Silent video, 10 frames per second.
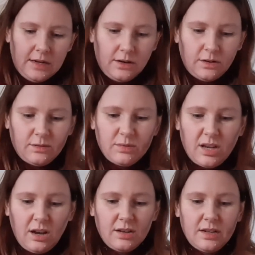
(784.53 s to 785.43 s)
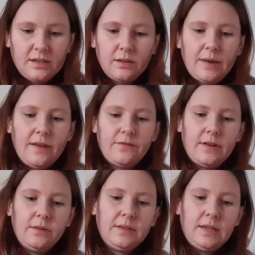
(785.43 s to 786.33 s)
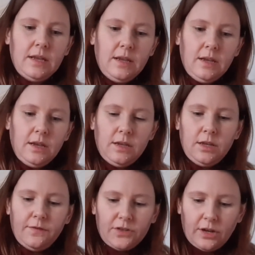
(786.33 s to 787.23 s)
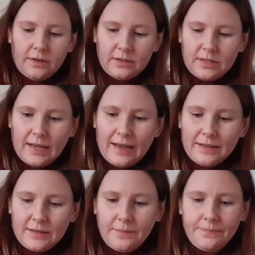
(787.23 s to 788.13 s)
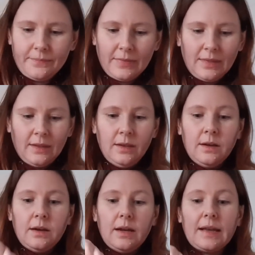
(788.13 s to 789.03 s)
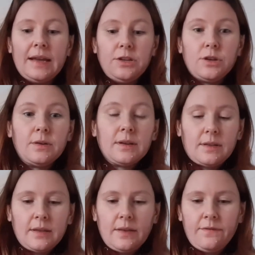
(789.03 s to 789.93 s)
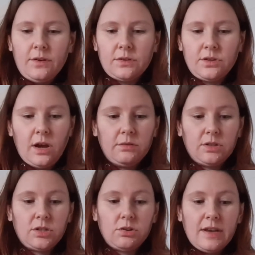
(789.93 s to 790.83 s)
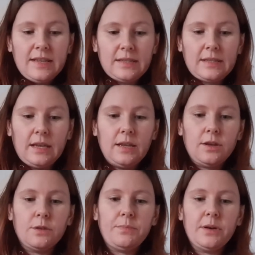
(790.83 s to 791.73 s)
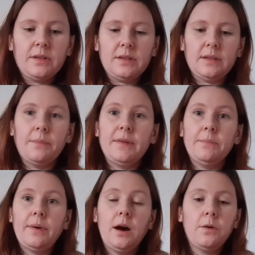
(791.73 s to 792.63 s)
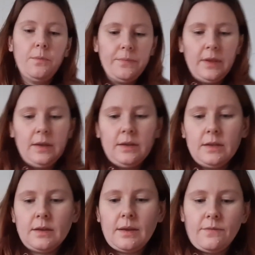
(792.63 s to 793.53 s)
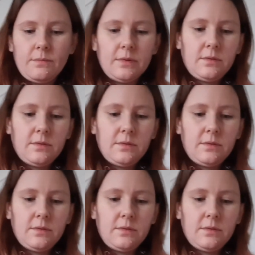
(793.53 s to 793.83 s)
or sultanas or whatever else you've chosen to add. Again, you can give your child the choice. You could put some in a bowl, you could give them a